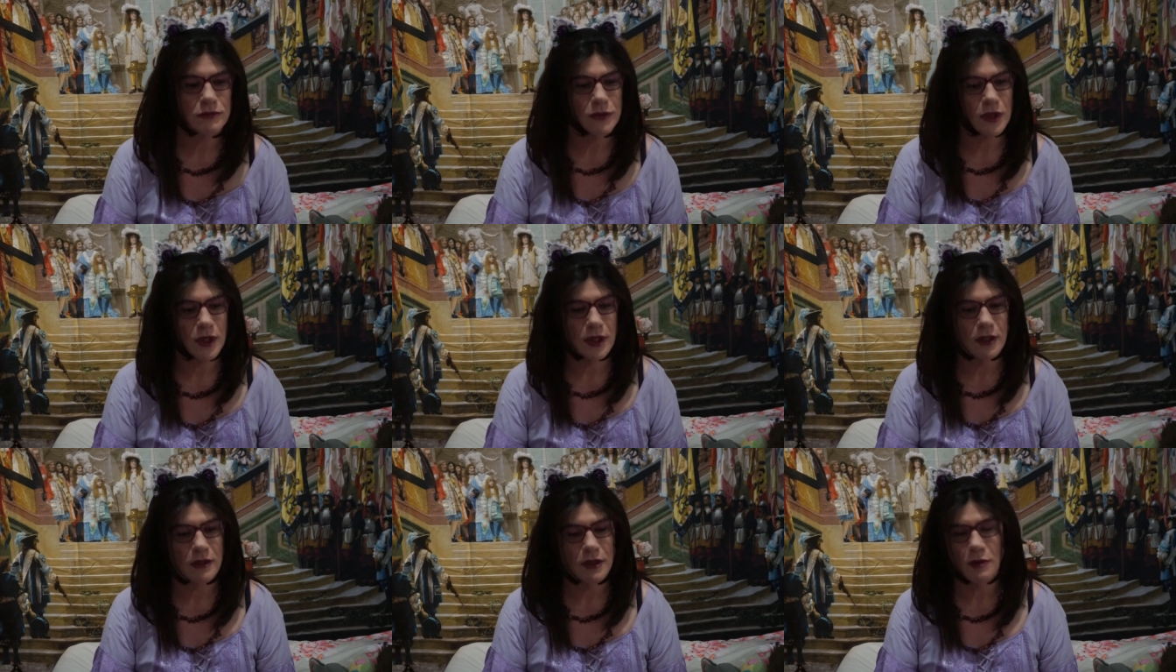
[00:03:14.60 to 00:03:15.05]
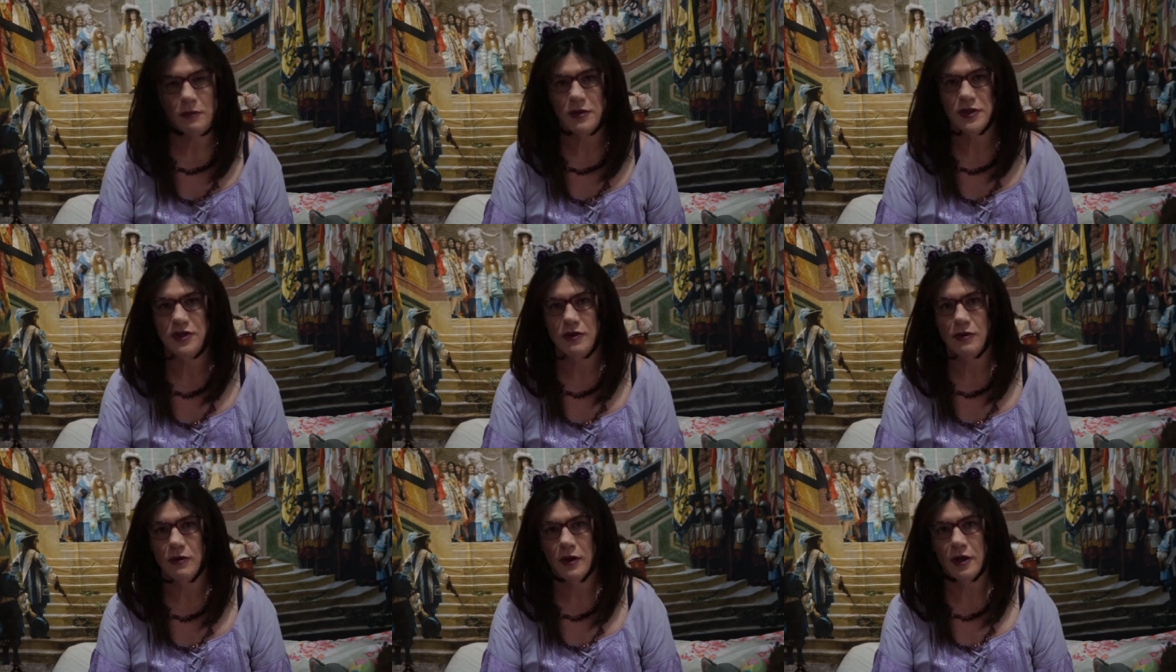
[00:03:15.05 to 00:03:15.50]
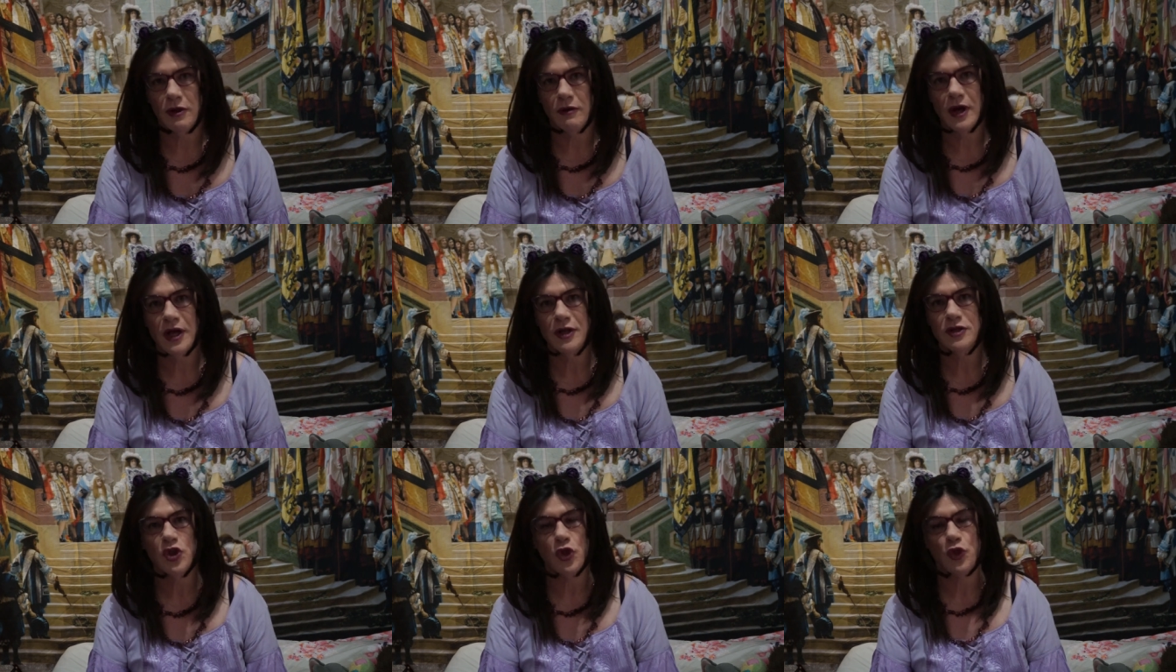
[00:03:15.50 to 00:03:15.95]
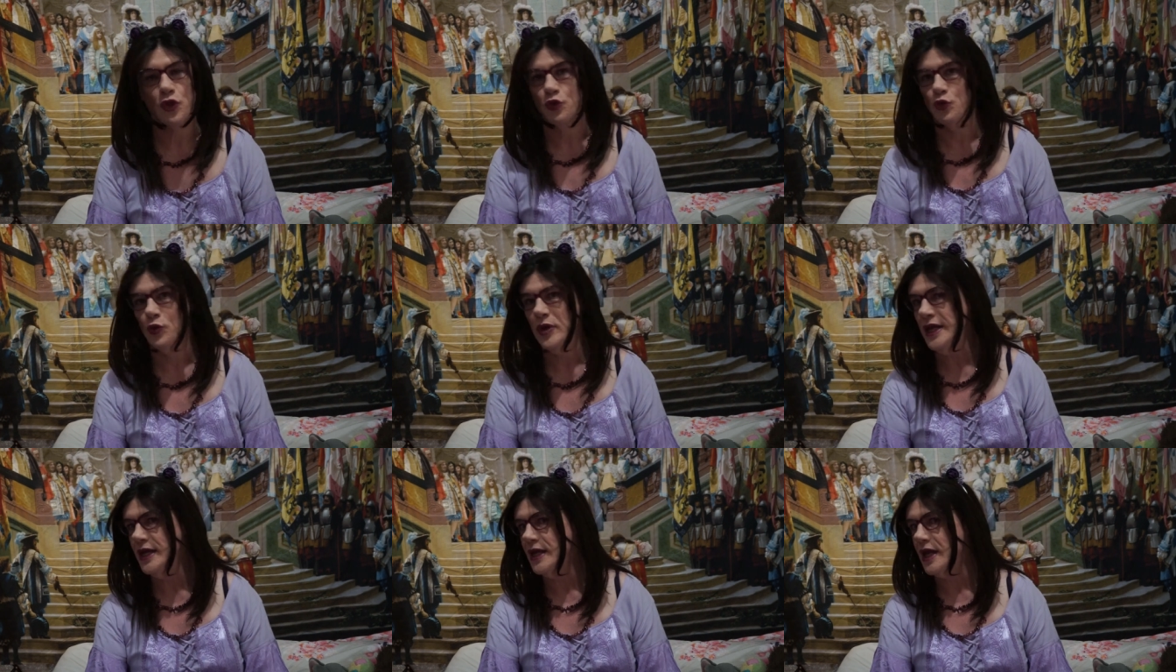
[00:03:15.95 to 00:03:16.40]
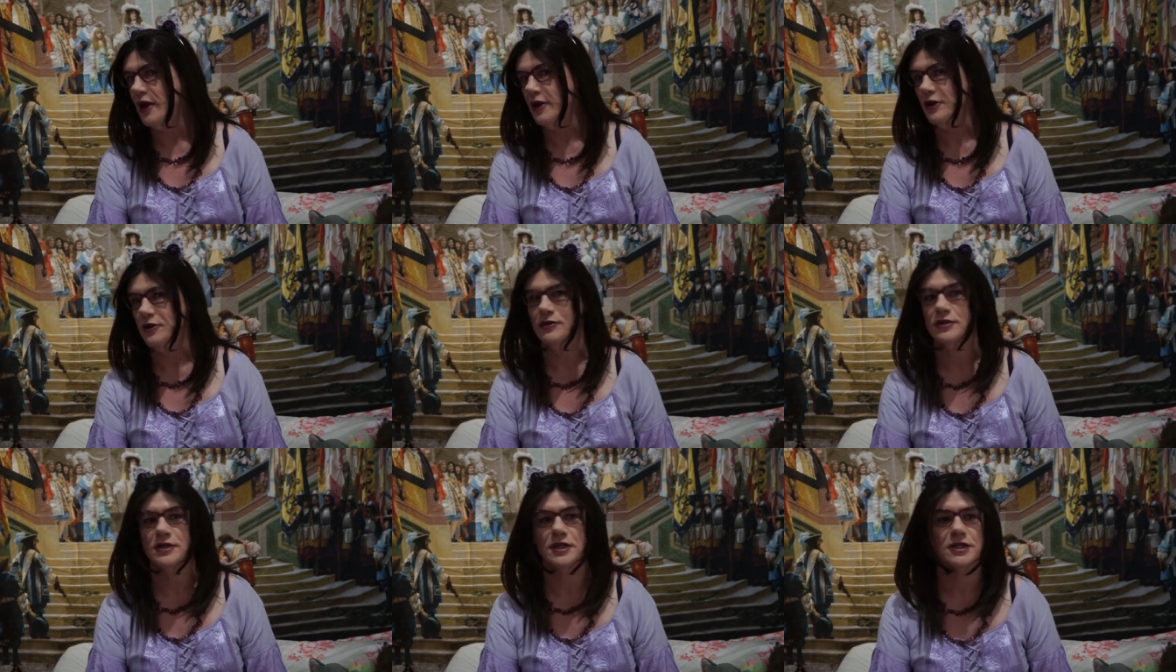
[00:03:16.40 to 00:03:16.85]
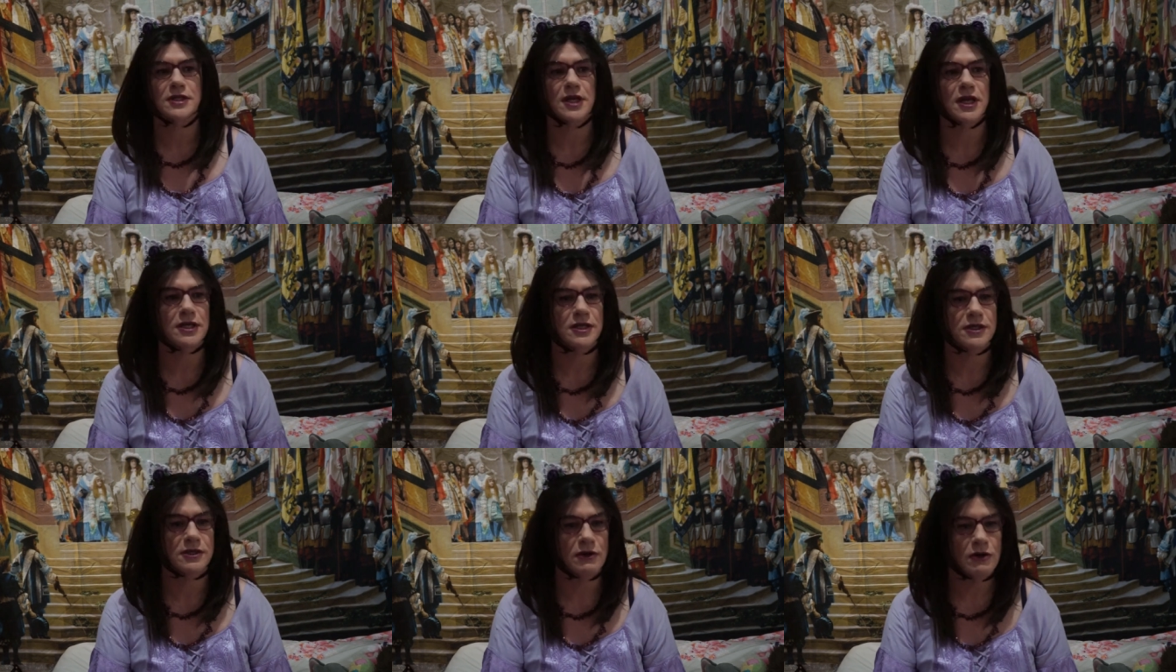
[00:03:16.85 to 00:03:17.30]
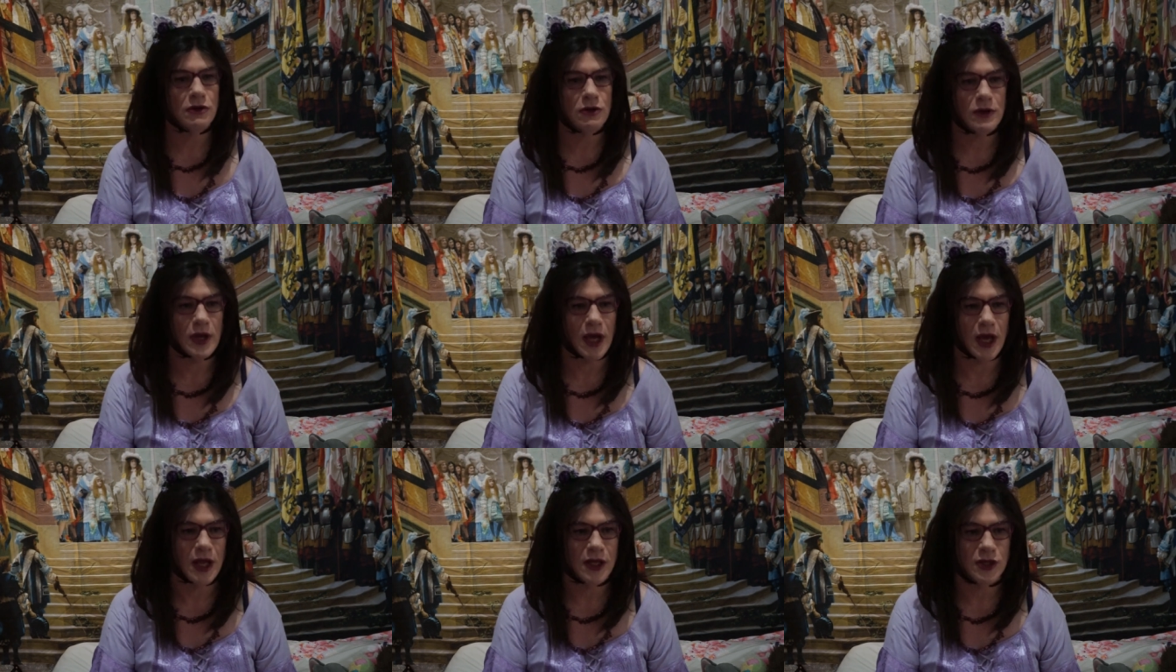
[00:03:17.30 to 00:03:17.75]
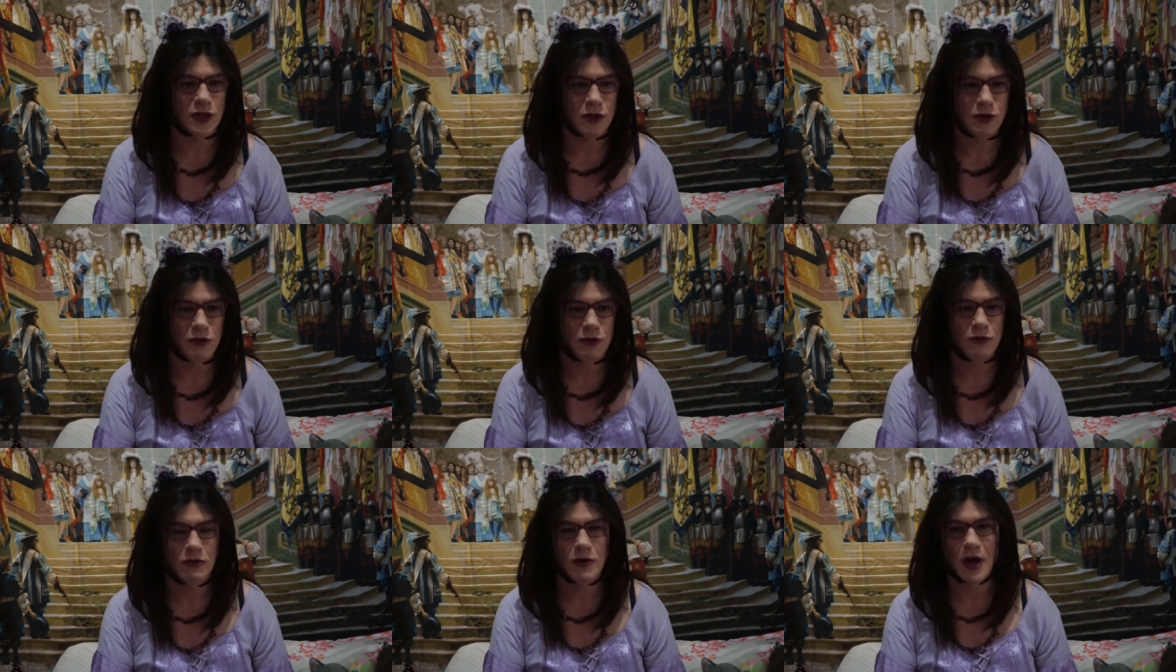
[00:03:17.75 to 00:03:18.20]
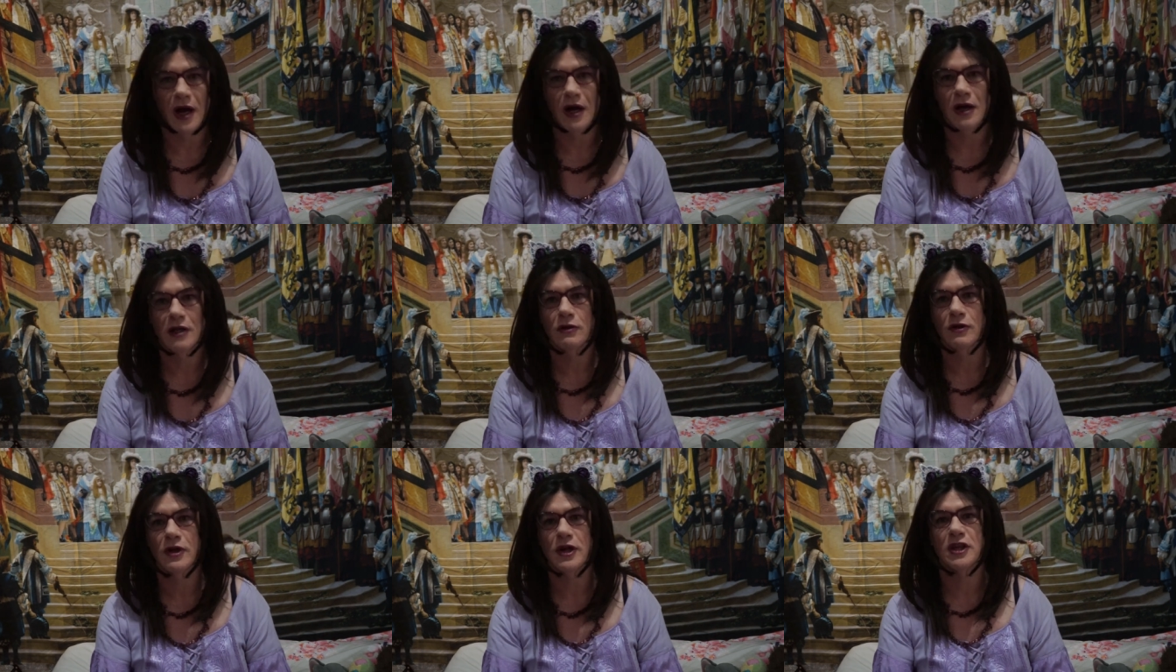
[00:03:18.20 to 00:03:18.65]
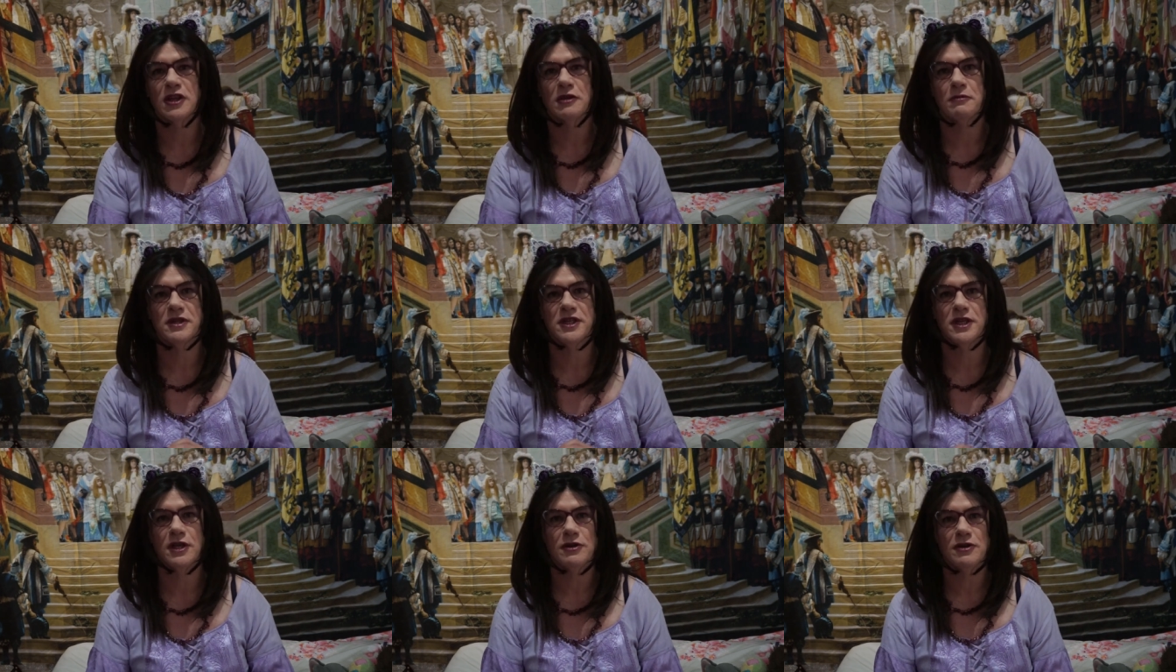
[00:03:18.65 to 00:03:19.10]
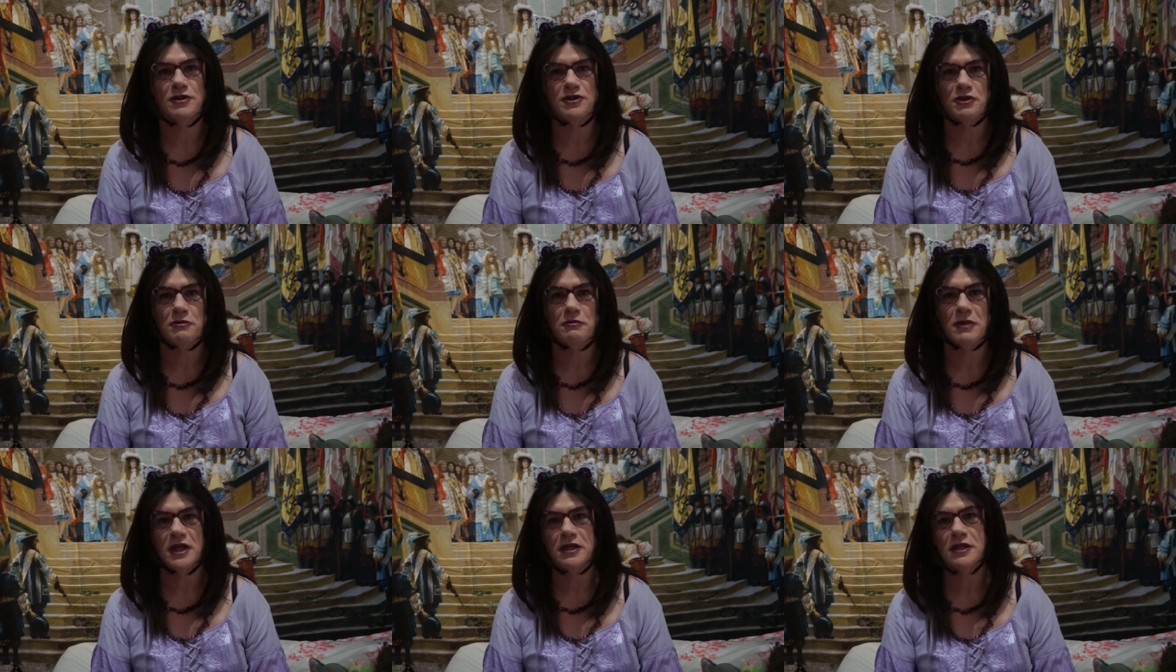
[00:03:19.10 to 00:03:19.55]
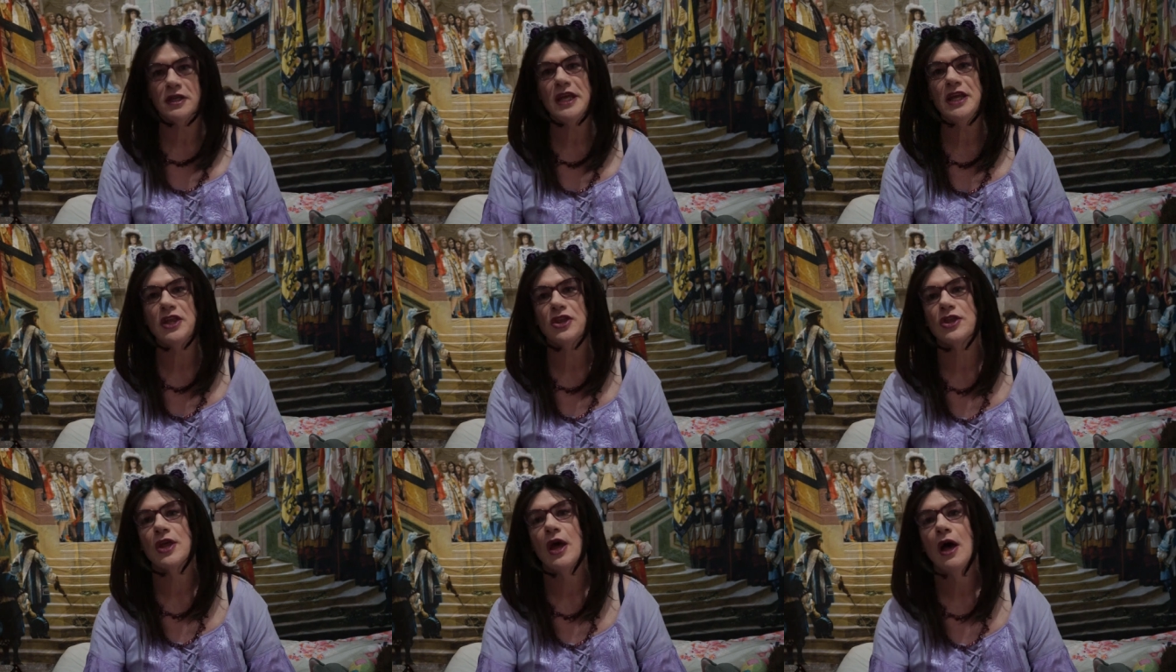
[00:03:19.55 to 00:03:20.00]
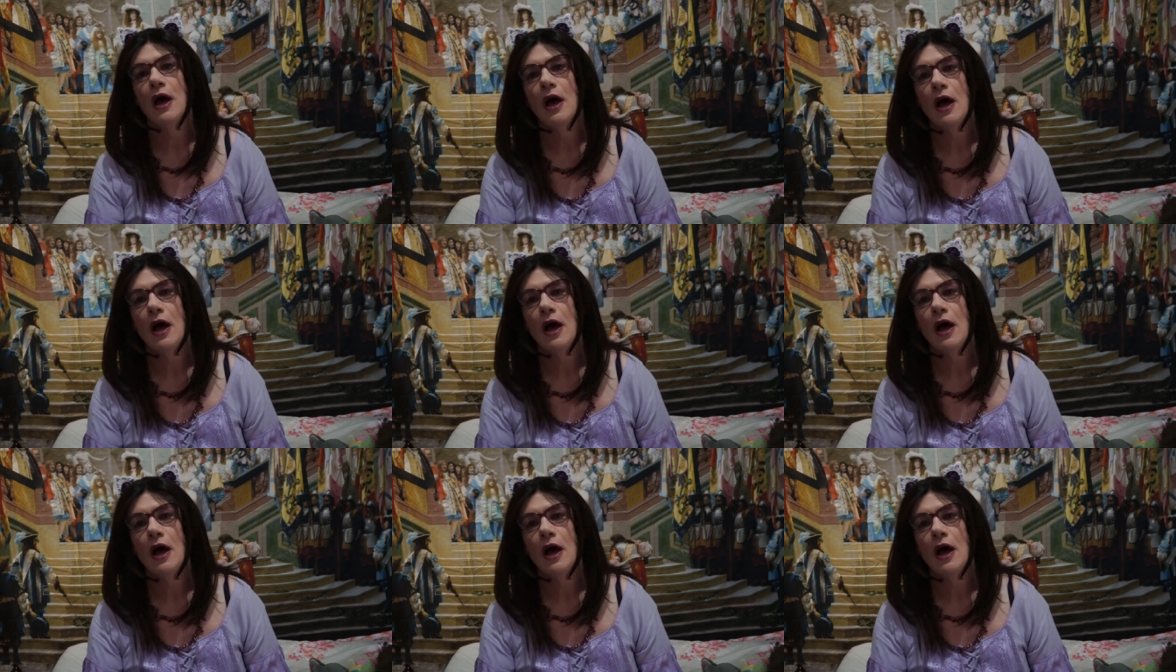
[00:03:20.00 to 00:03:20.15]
really helpless and crawling around. Three characteristics get to zero, and you are looking at the potatoes from underneath.